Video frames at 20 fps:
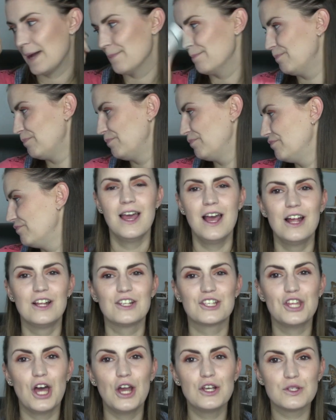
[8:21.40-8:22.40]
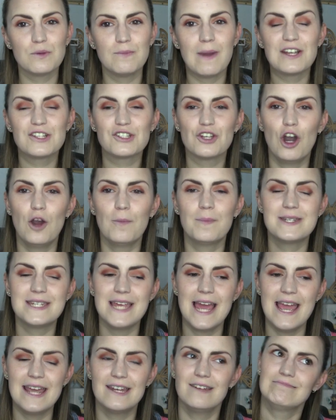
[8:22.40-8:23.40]
that. So those are my top
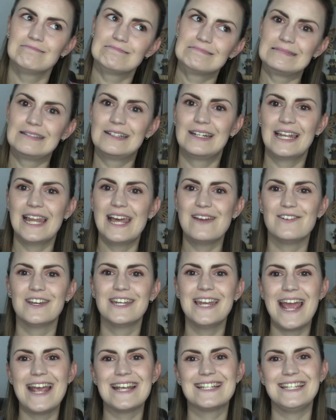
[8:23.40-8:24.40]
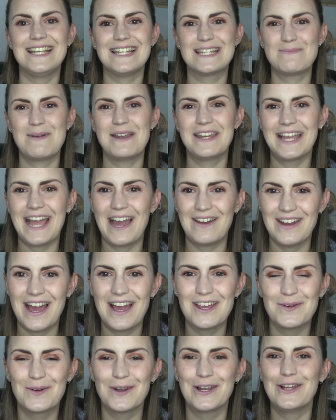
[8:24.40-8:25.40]
10 or 11 Essies, depending on
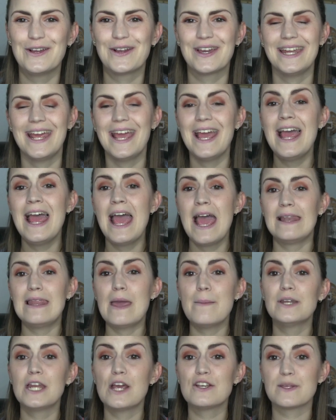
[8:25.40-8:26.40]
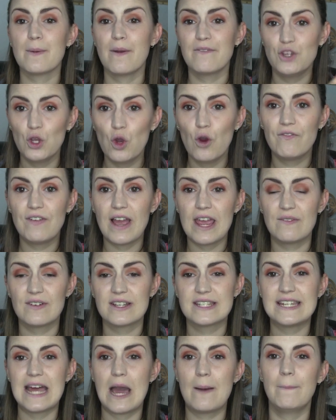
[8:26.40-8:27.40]
how you want to look at it. Let me know some of your
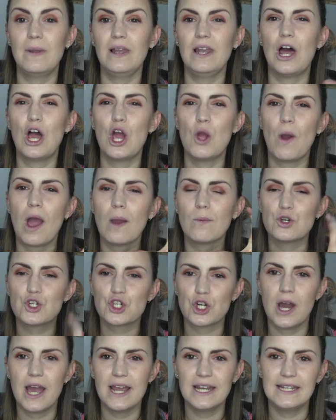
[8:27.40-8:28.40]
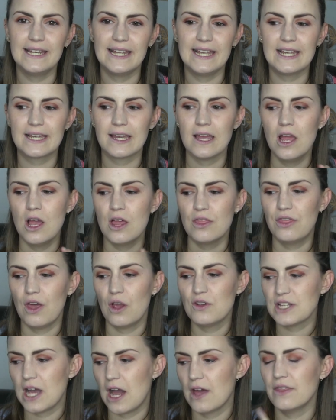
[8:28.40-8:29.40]
favourites down below. I will try and link
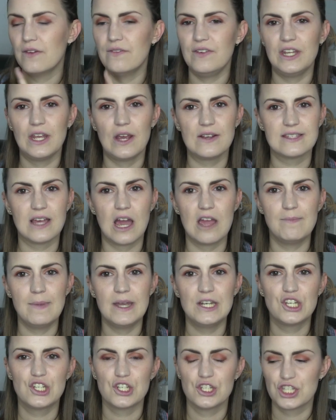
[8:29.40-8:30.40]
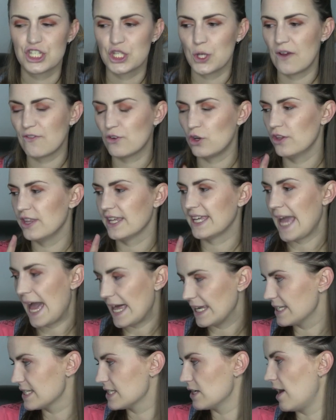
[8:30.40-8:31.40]
those other videos that I mentioned. So I've got the
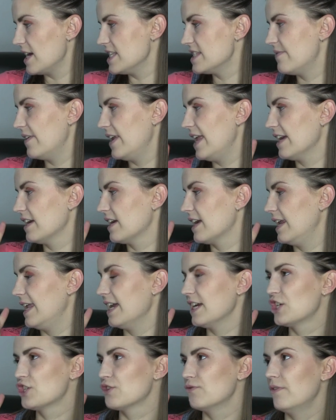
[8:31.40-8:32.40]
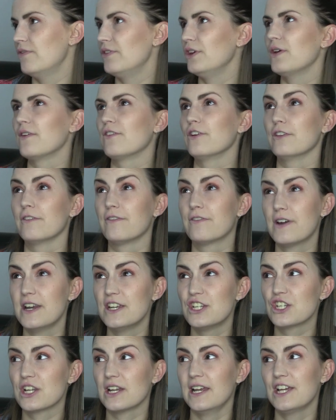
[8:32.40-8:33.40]
Galentine's collection review, I've got the
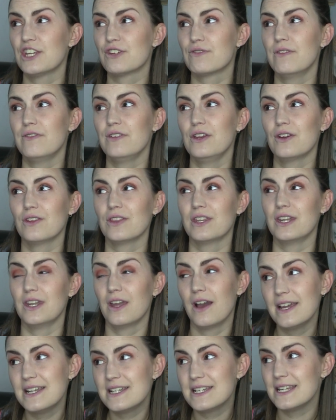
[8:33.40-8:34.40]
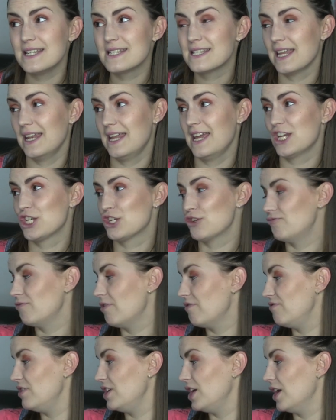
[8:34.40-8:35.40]
French collection review, I've got the 90s collection
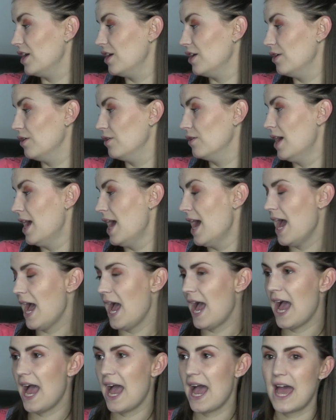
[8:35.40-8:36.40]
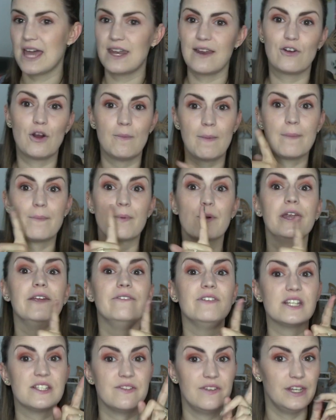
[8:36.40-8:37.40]
review, and I've got my
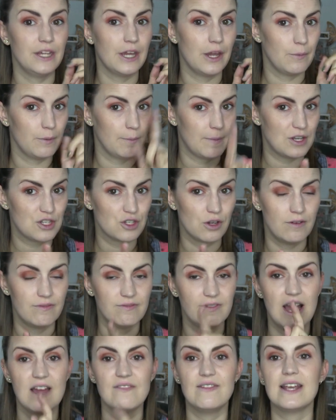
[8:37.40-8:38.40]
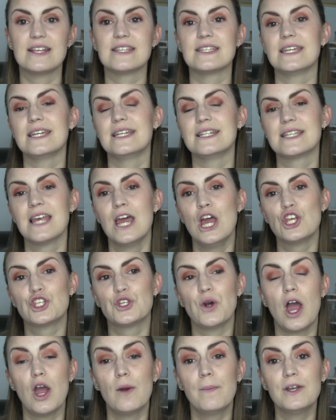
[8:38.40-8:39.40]
previous video with my top 5 Essies.
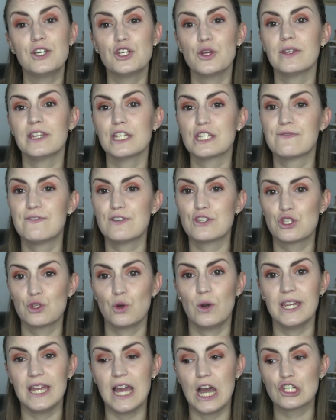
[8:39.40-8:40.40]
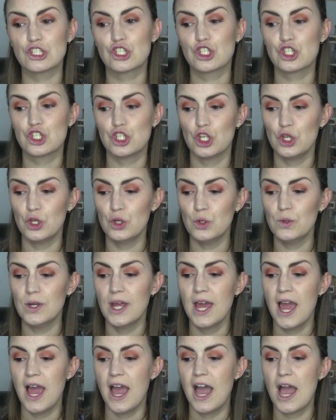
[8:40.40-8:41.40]
So I'll be doing this for Zoya
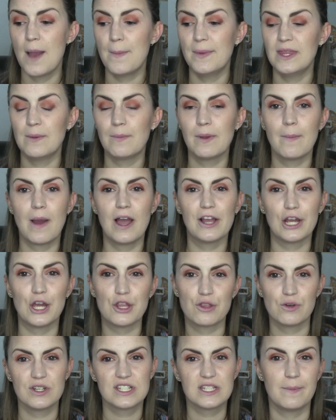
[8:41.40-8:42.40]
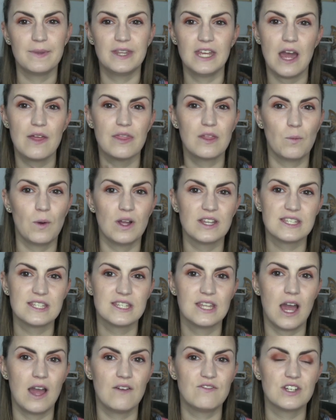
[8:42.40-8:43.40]
soon, and then we might go through some of the other
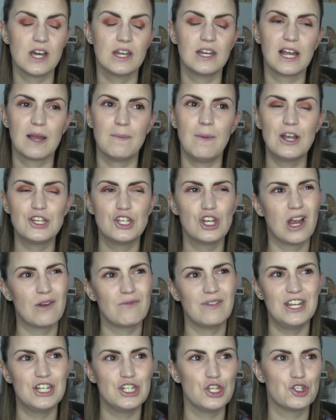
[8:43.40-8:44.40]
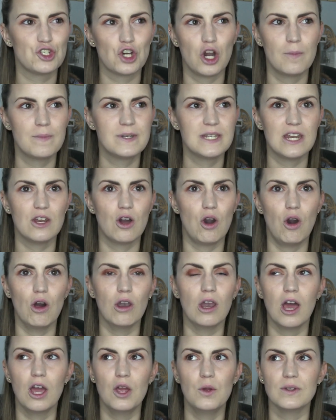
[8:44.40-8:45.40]
ones that I've done. Like I might do like redo top 10
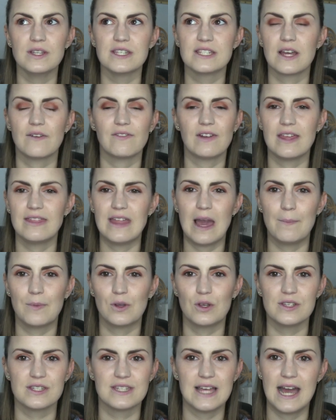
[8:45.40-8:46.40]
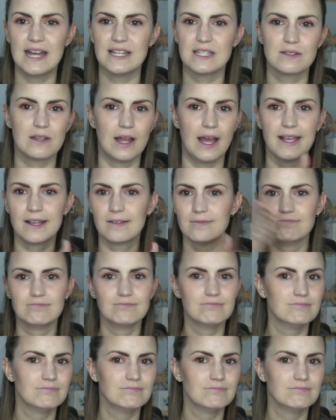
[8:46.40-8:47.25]
Hollow and stuff like that, because that is like